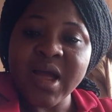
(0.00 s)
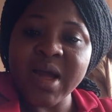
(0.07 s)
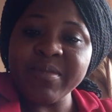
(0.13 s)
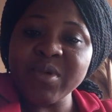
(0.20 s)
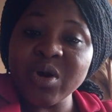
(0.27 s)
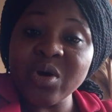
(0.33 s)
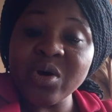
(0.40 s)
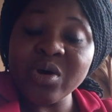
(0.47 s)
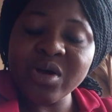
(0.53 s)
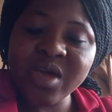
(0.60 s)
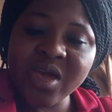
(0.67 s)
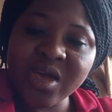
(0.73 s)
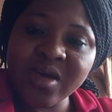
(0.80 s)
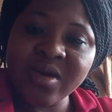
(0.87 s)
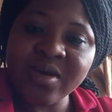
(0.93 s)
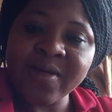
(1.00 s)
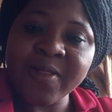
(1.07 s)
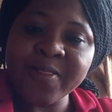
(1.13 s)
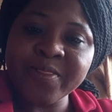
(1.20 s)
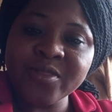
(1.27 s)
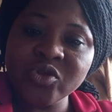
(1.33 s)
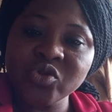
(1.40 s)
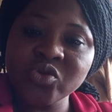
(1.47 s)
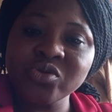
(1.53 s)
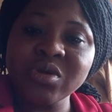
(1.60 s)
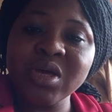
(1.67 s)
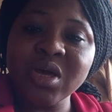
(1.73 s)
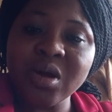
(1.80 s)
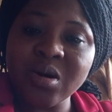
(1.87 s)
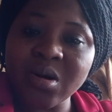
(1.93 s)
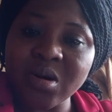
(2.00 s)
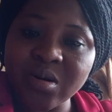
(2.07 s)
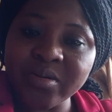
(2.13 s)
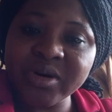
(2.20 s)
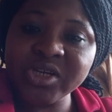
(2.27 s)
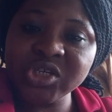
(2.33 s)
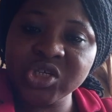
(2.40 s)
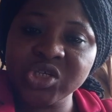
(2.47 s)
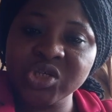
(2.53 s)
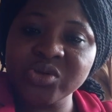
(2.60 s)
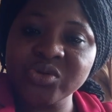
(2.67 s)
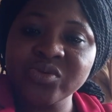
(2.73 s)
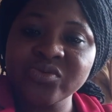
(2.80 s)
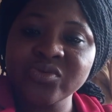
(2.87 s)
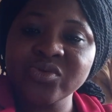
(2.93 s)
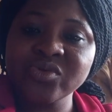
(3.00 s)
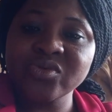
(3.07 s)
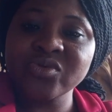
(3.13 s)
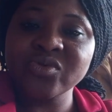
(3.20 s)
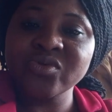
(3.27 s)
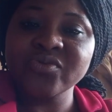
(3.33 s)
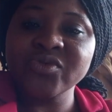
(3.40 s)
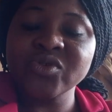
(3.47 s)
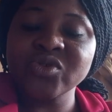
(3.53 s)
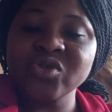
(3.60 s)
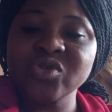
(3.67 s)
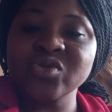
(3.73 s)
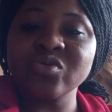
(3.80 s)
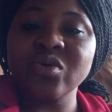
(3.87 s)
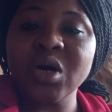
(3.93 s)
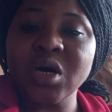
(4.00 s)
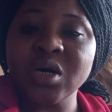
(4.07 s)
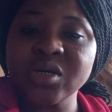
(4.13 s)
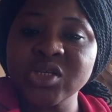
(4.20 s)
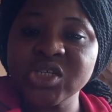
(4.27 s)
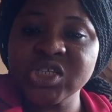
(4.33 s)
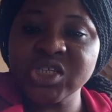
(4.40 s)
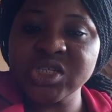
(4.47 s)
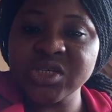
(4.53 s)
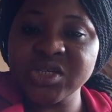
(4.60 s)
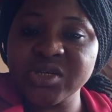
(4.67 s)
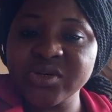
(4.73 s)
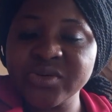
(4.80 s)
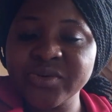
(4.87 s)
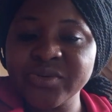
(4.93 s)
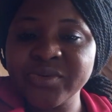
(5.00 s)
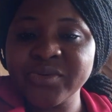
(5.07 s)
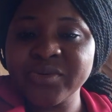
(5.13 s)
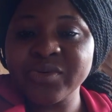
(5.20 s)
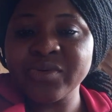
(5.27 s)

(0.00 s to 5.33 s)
I'm not here to encourage you to continue